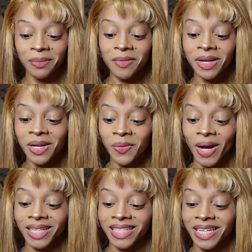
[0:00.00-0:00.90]
Maybe I need a
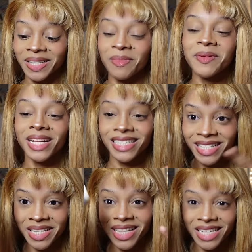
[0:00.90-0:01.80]
wax stick. Maybe that's
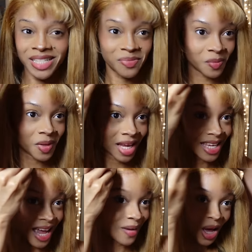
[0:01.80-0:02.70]
this,
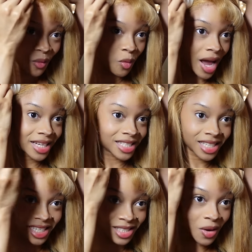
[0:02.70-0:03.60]
yeah. A wax
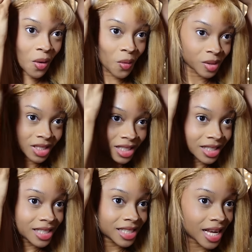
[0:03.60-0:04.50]
stick is always
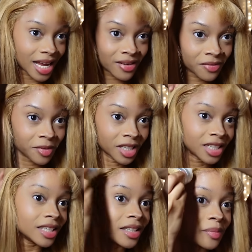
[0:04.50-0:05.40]
gonna save
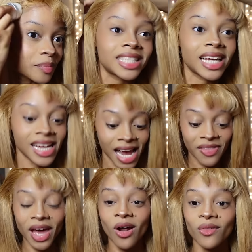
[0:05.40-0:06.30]
me. See,
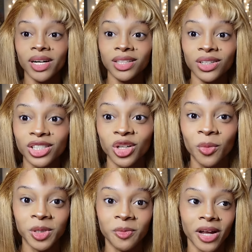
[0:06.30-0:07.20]
and that already looks so
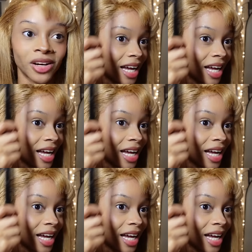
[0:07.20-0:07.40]
much better.